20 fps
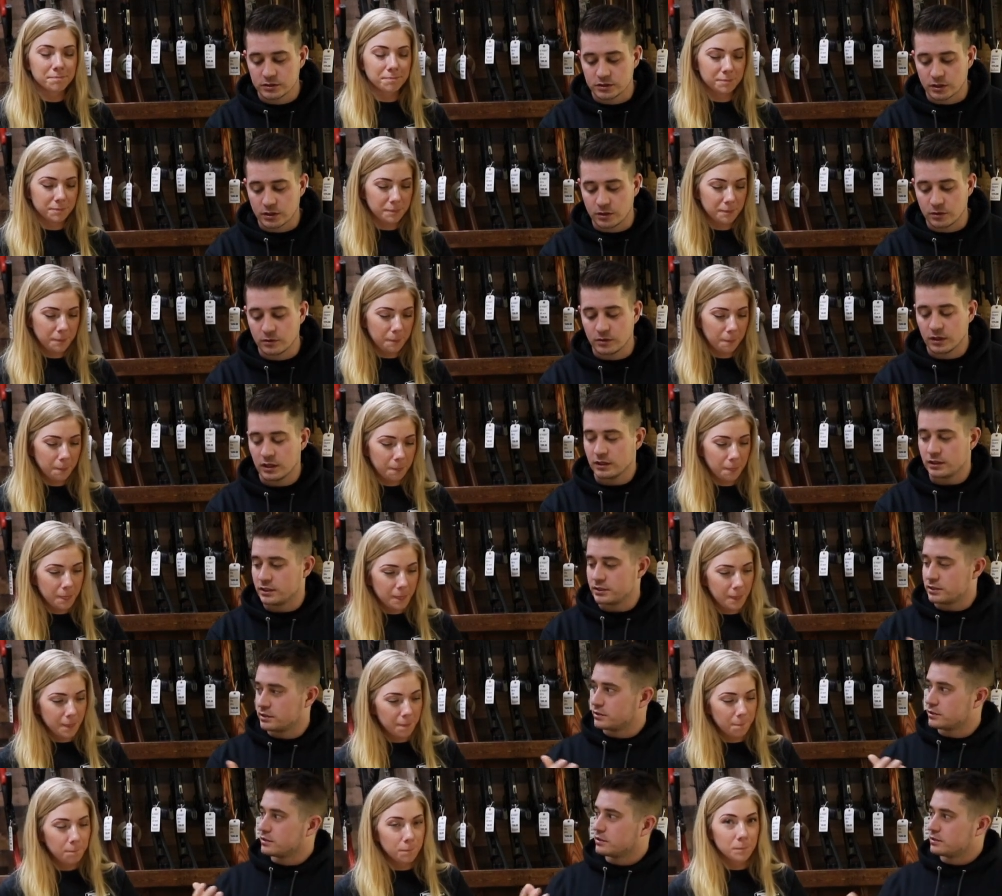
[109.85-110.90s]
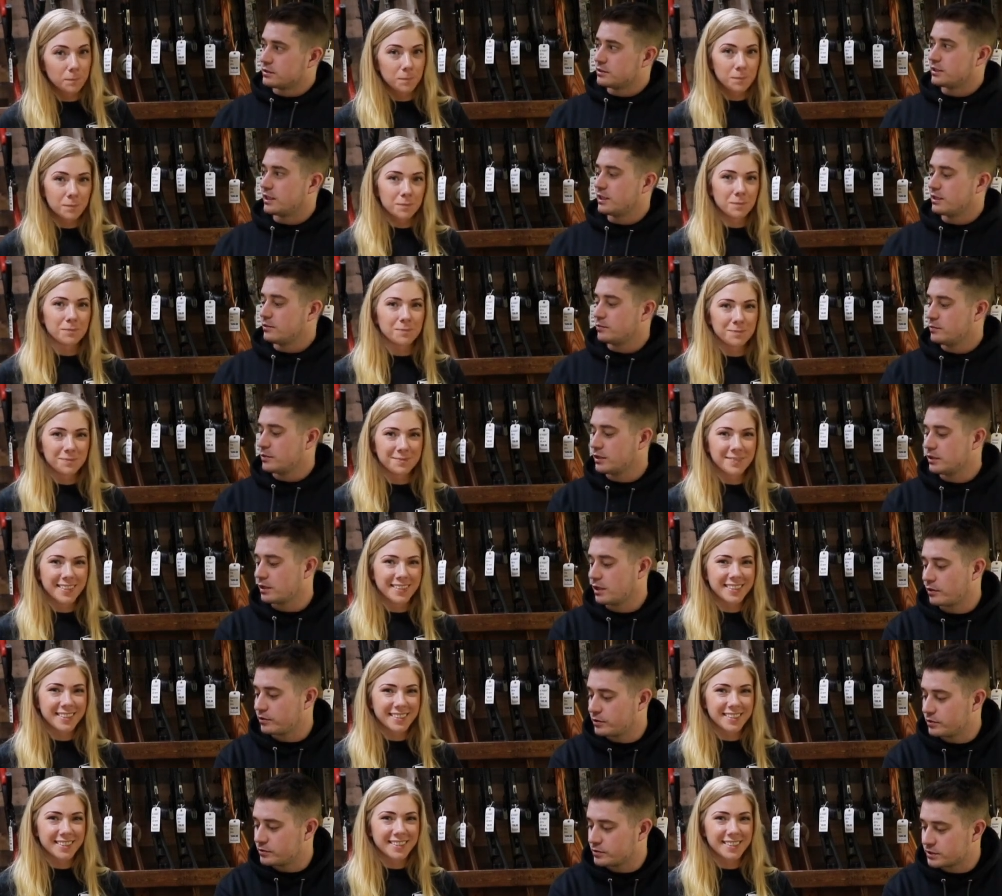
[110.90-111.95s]
Speaker 1: So this is Sam.
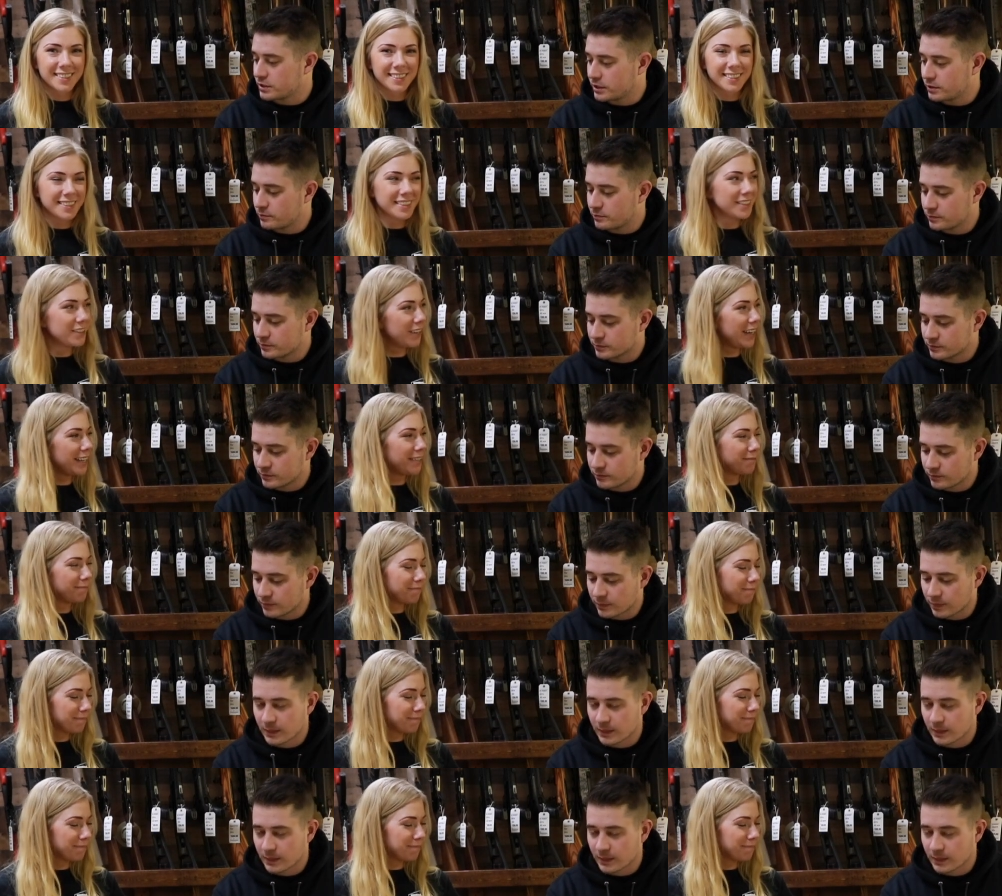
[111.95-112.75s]
How are you doing, Sam? Great.